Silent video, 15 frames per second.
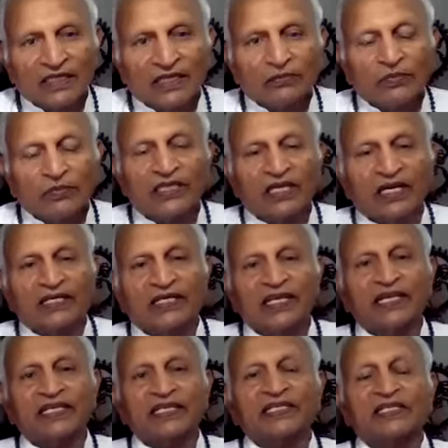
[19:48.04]
But
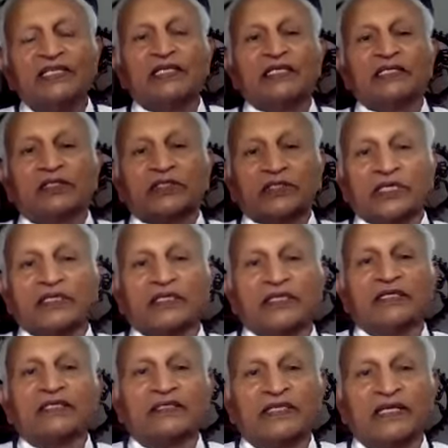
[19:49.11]
again,
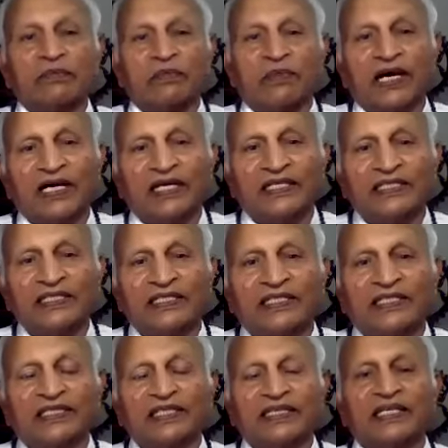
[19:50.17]
subtler than mind
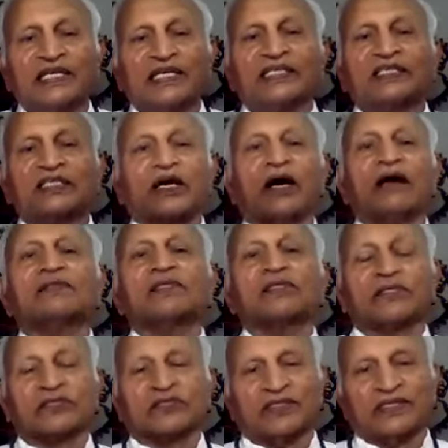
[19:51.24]
is
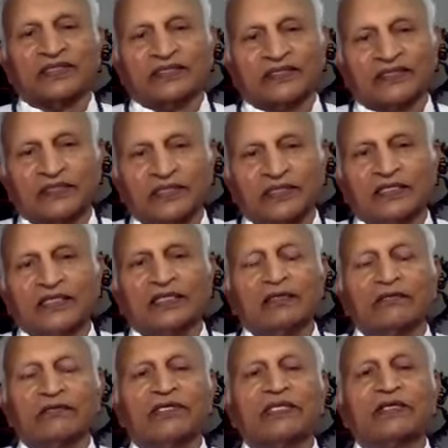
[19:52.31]
consciousness.
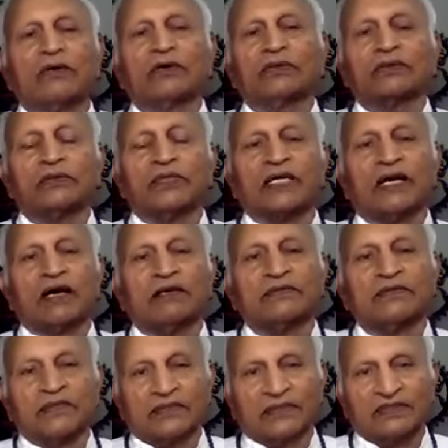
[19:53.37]
We go to the
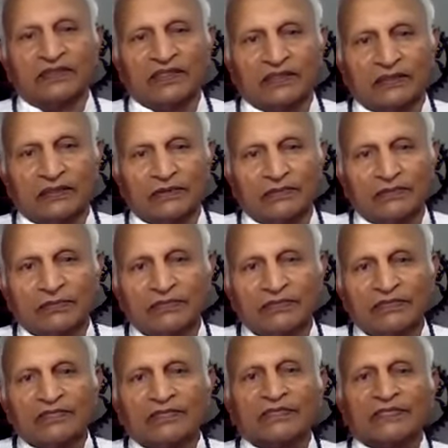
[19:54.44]
consciousness.
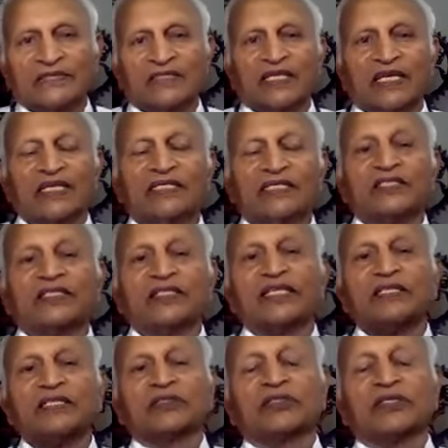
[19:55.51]
And still
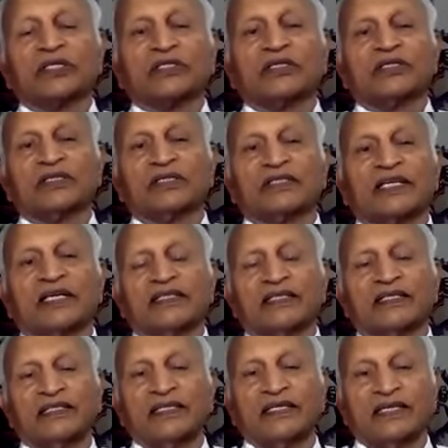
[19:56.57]
subtler than
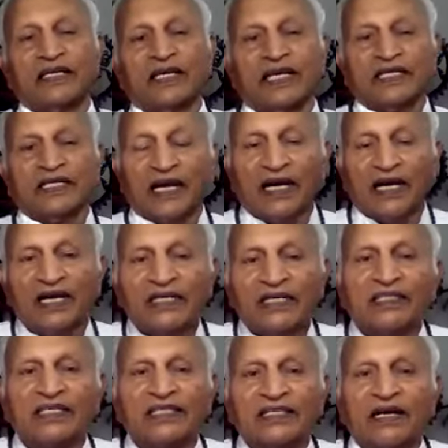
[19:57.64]
and higher
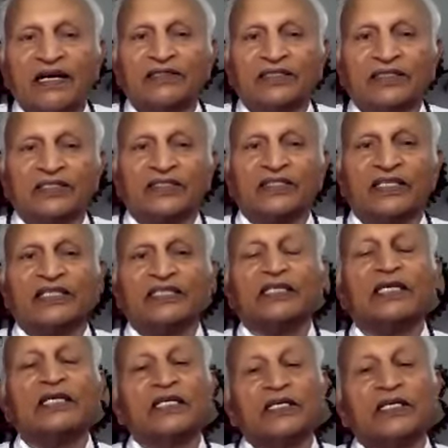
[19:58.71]
than consciousness
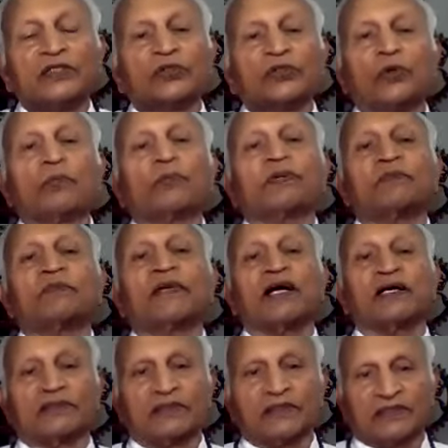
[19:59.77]
is supreme
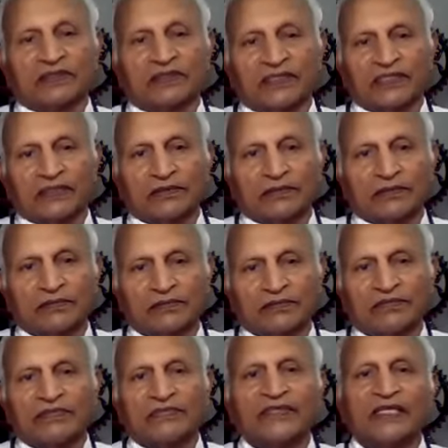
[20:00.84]
consciousness.
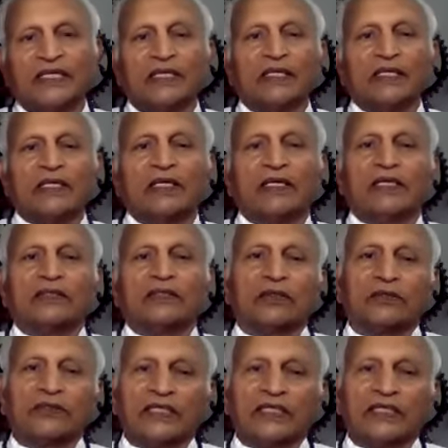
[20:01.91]
So the